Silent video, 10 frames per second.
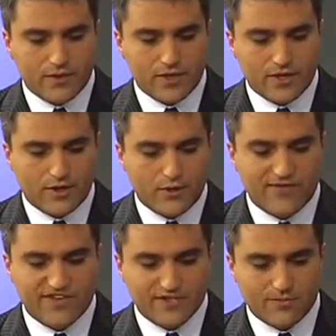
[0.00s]
with an
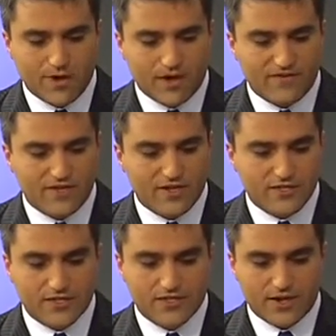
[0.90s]
obvious amalgam
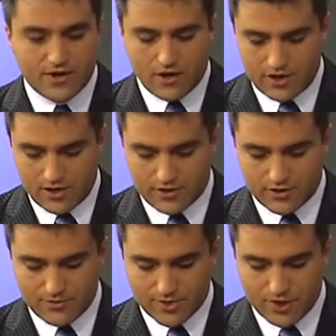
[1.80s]
filling, since there are
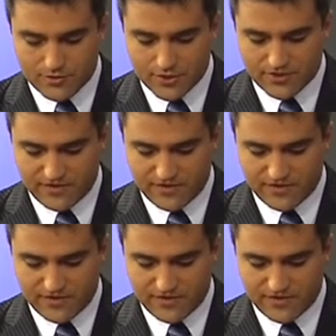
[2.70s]
treatment options